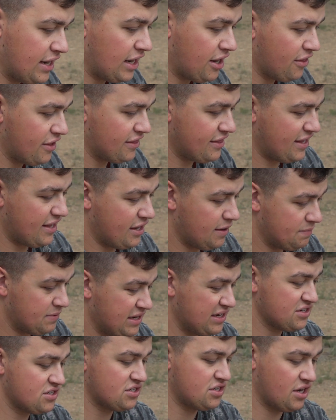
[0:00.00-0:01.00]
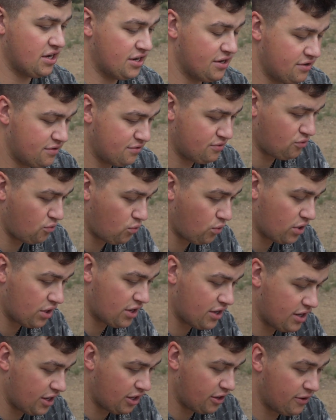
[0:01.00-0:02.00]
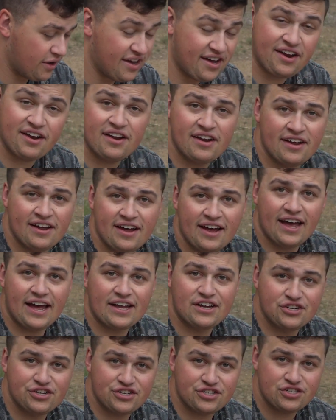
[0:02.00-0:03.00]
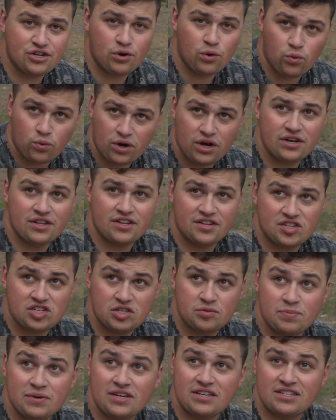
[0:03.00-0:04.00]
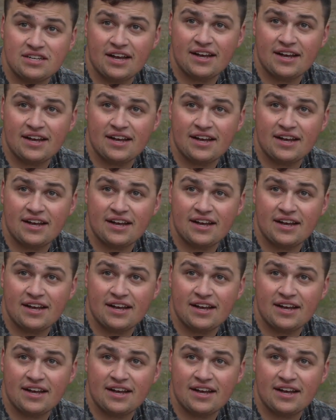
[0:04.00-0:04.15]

now that that update is done, we're gonna go ahead and just run this speed